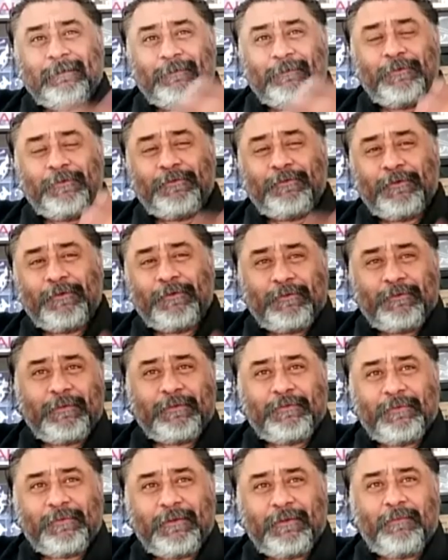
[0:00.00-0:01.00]
And we talked to
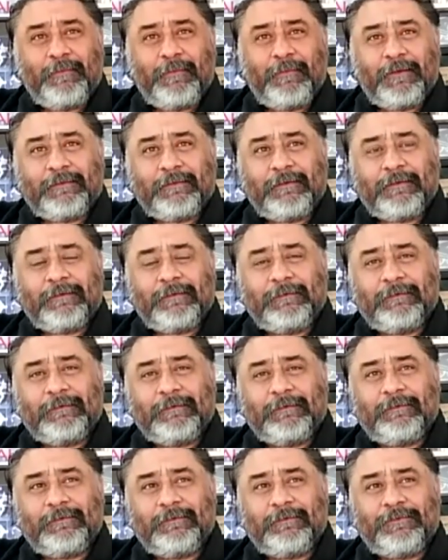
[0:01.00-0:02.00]
Paturel about that,
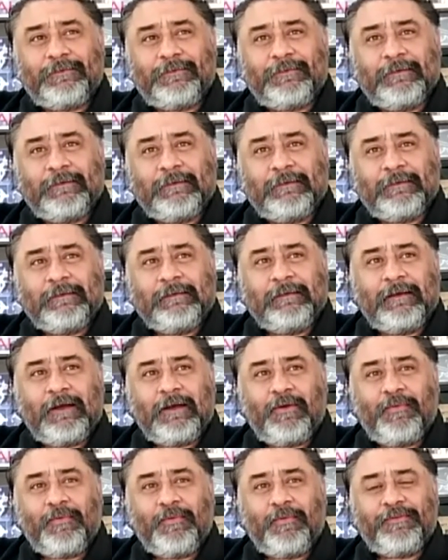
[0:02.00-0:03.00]
because
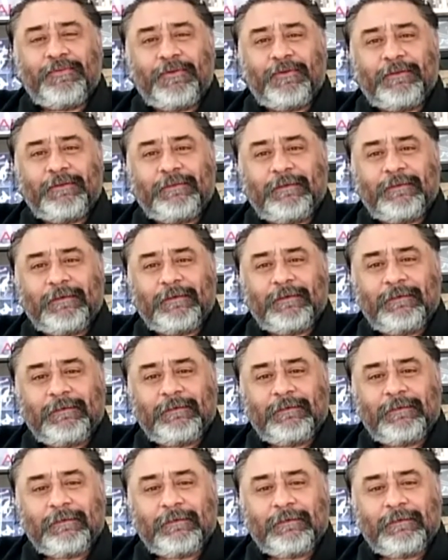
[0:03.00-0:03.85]
I always thought that